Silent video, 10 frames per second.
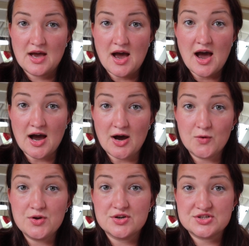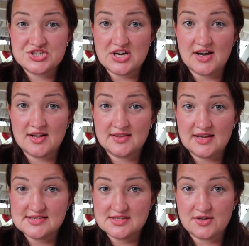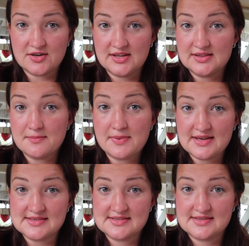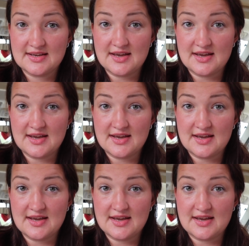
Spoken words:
how your child is learning the best.